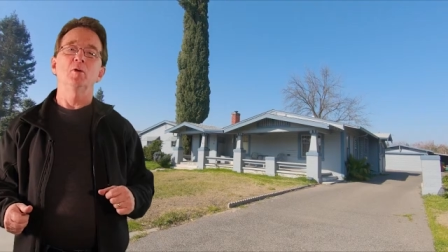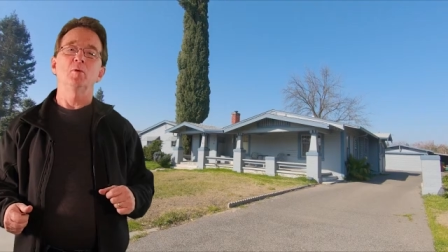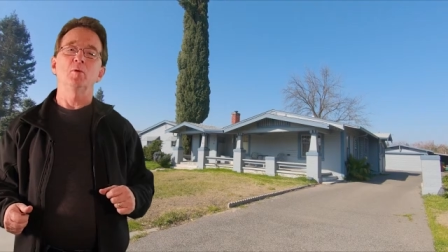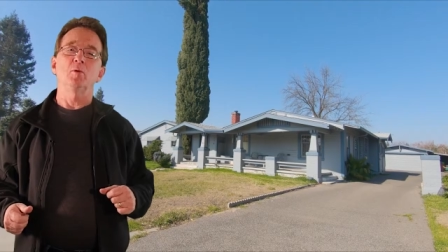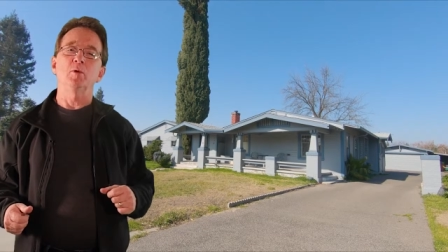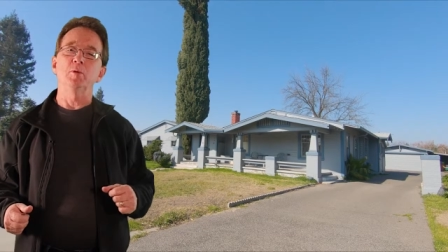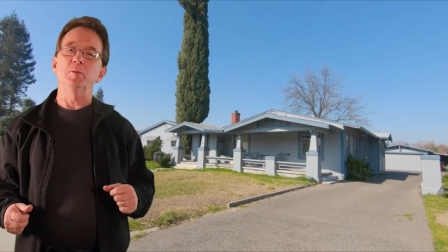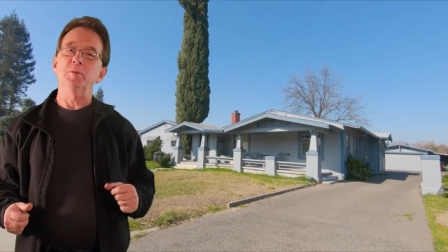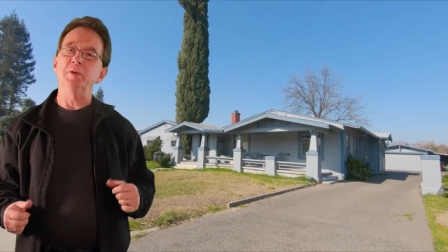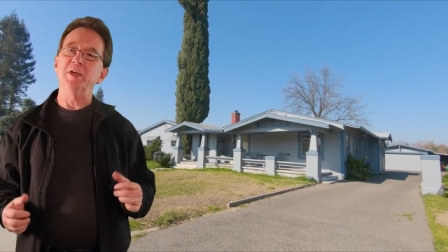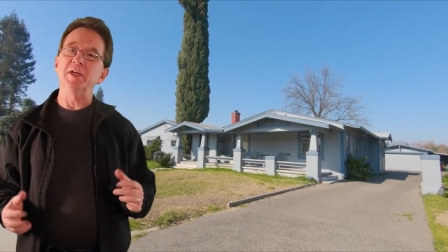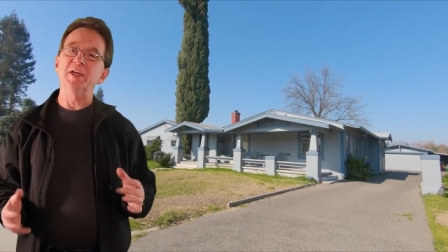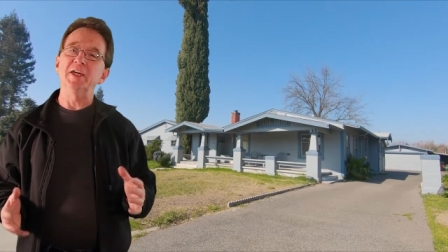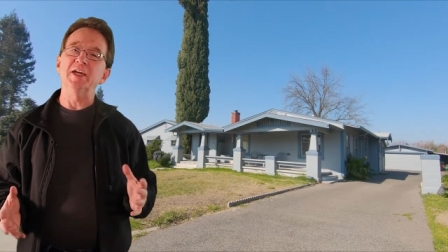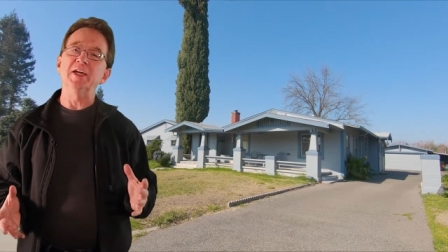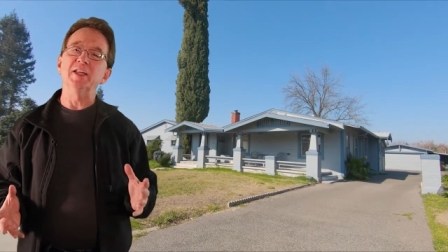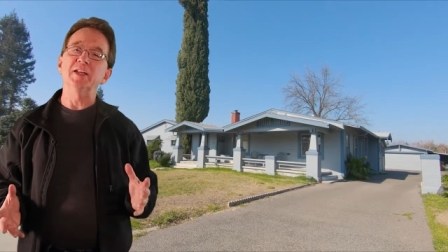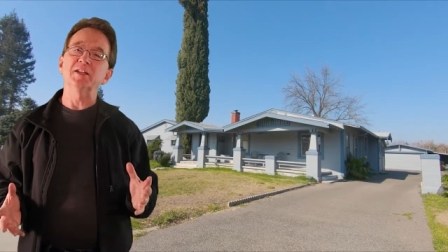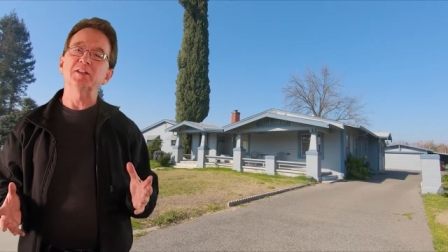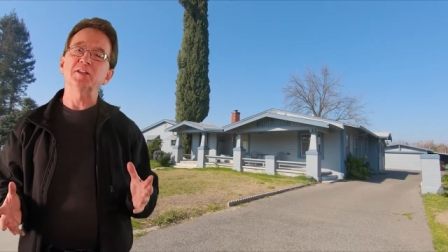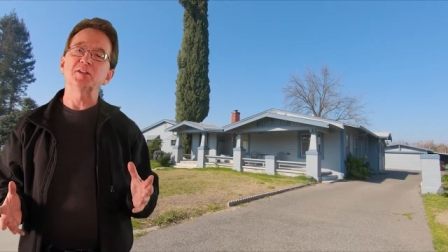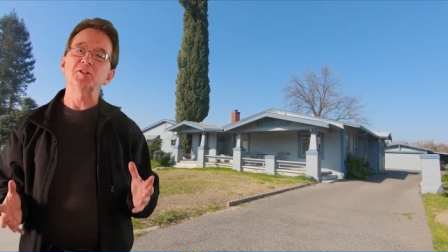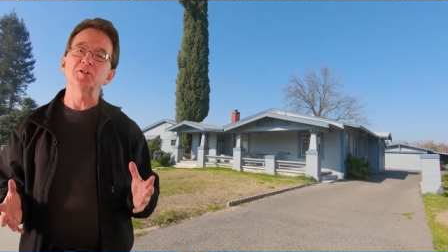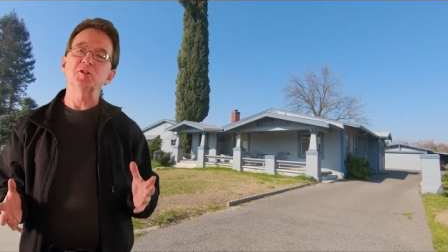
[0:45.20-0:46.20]
We
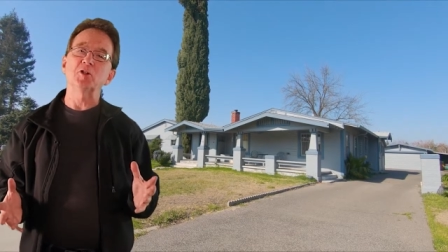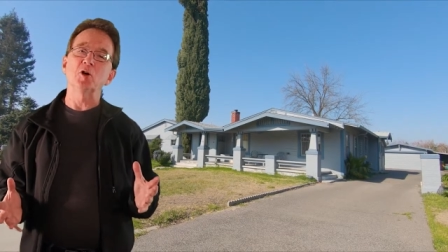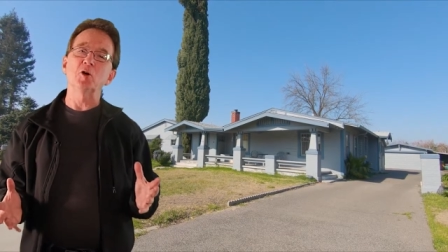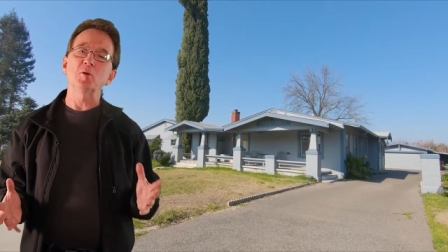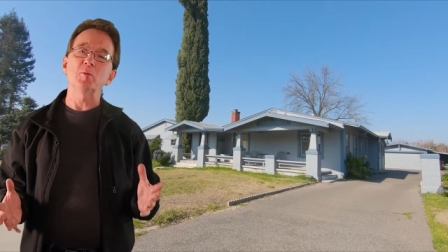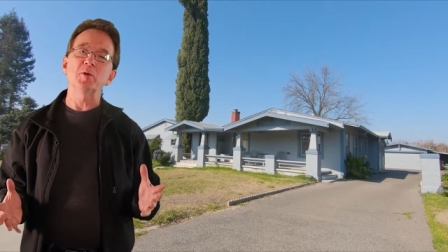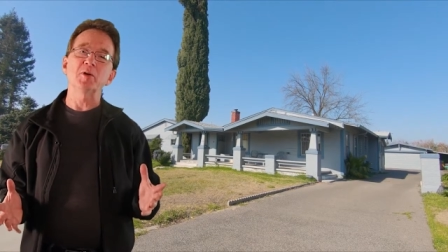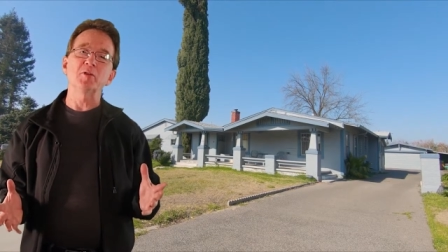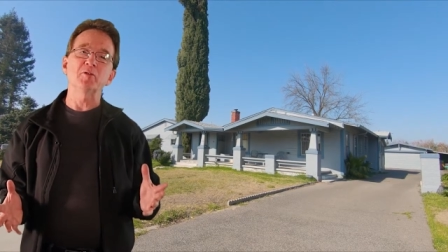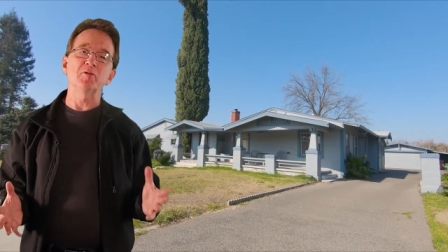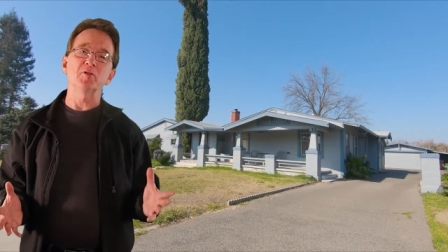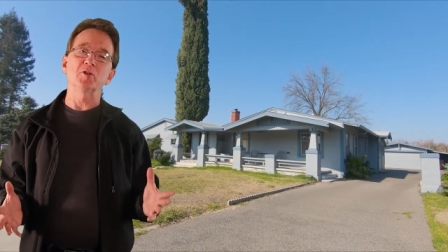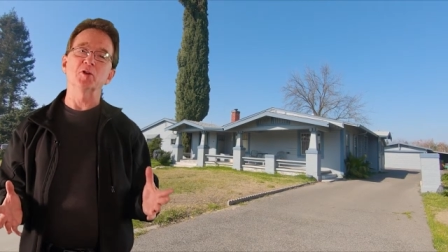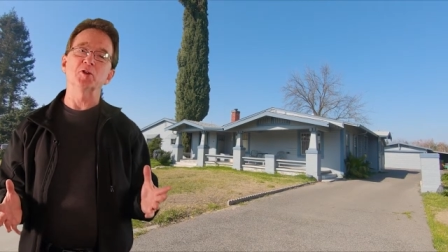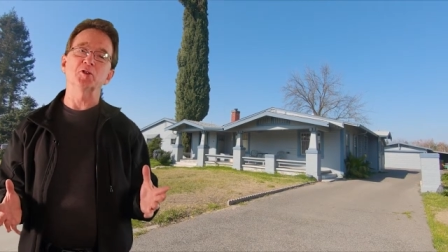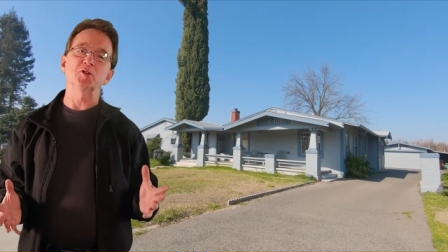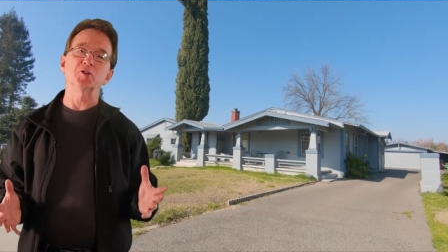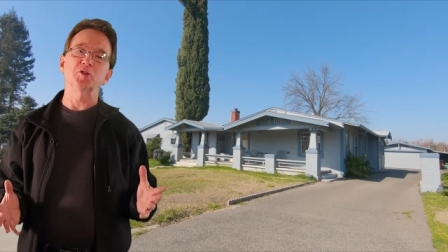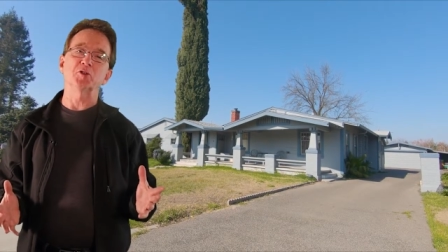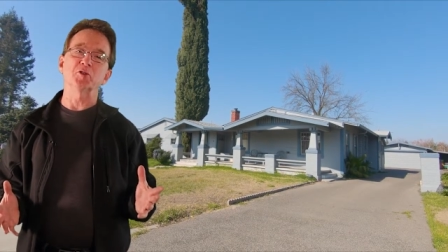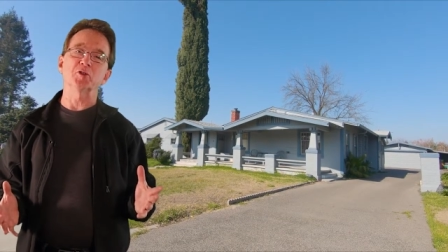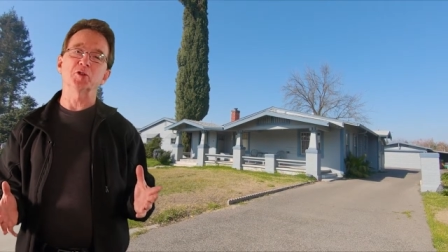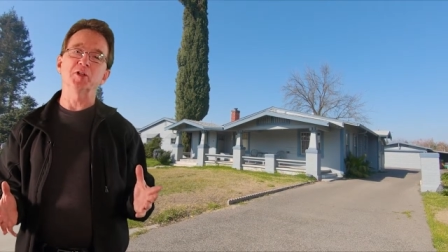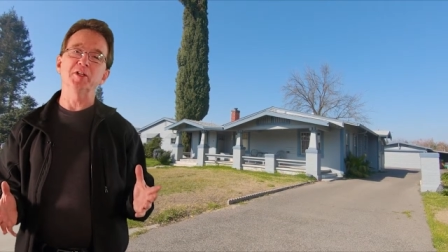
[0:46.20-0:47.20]
begin at this home on 1st
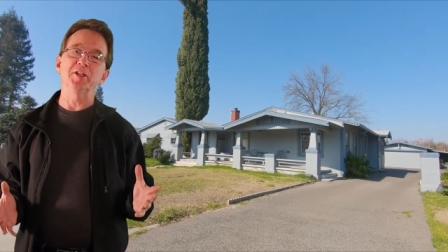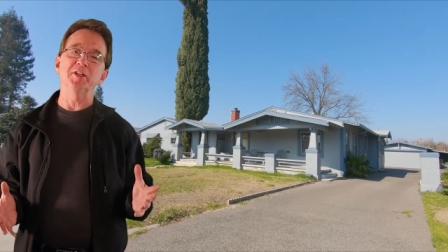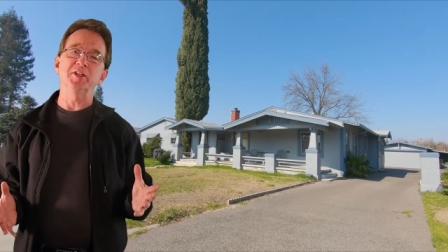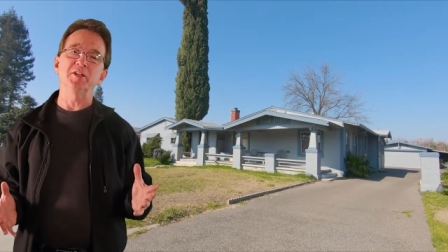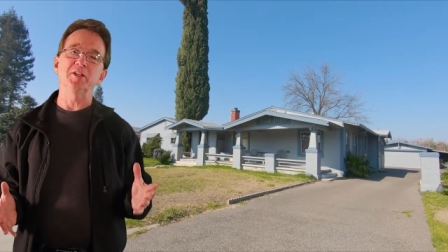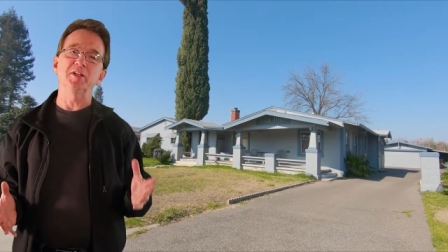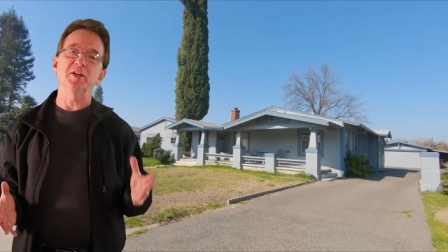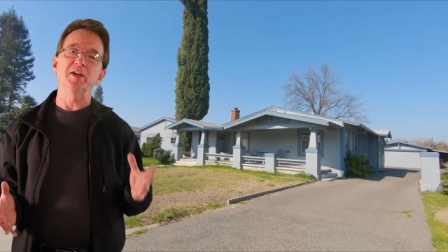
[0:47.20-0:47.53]
Street.